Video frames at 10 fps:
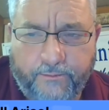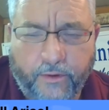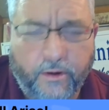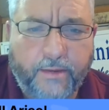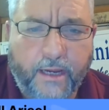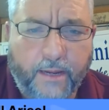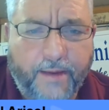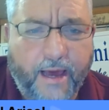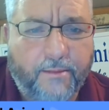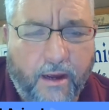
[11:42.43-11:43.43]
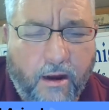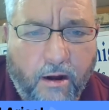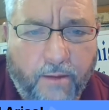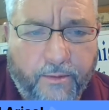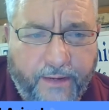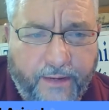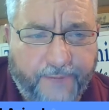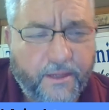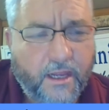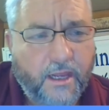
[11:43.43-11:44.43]
pulling me up out of my horrible pit,
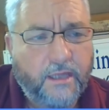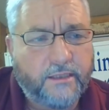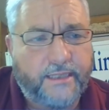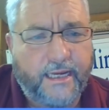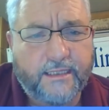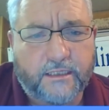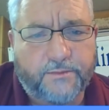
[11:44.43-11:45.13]
Jesus